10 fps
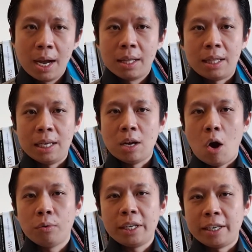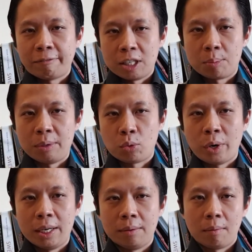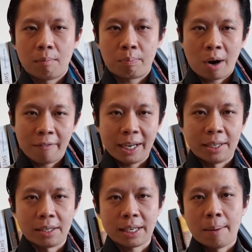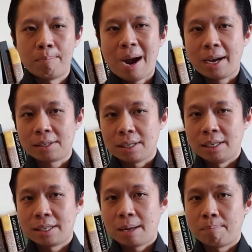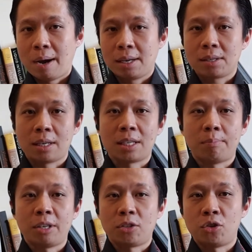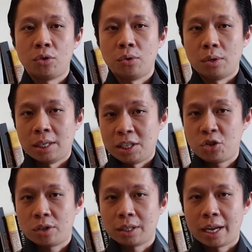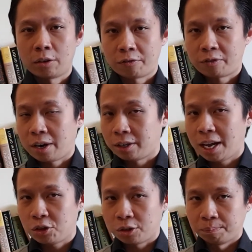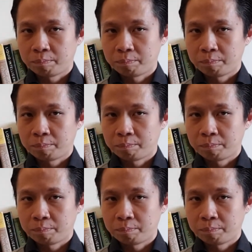The only difference between private lenders and banks is that banks are subject to additional layer of regulation,